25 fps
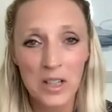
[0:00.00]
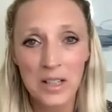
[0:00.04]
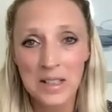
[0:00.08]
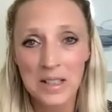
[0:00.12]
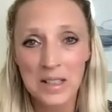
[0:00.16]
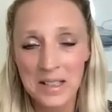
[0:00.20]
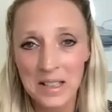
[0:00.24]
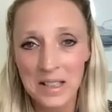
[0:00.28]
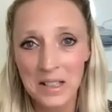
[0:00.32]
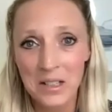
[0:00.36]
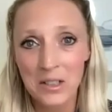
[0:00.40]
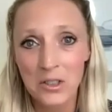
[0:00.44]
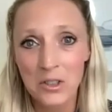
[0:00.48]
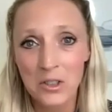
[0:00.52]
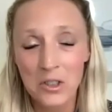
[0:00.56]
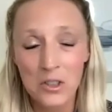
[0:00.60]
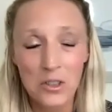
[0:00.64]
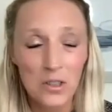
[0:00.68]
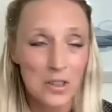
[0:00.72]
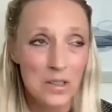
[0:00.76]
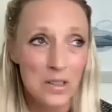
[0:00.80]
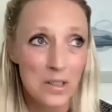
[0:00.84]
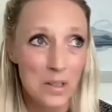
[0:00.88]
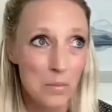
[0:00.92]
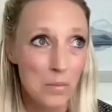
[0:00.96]
get
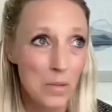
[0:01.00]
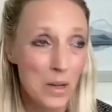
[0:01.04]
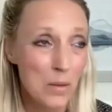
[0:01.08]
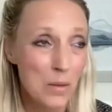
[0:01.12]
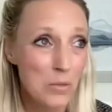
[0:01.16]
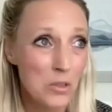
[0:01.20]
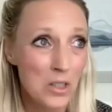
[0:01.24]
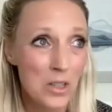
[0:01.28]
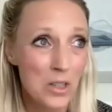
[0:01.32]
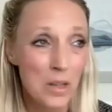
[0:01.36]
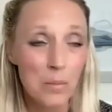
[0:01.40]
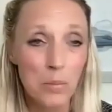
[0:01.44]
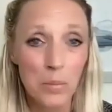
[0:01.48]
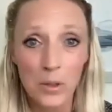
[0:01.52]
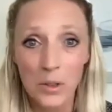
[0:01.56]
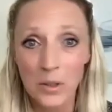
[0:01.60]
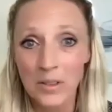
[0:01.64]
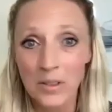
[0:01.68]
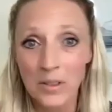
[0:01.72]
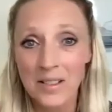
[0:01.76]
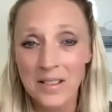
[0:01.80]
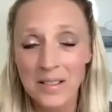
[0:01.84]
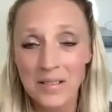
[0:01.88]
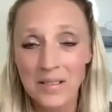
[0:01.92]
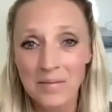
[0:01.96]
singed, sometimes you get
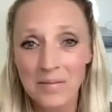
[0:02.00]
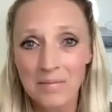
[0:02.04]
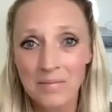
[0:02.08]
burned.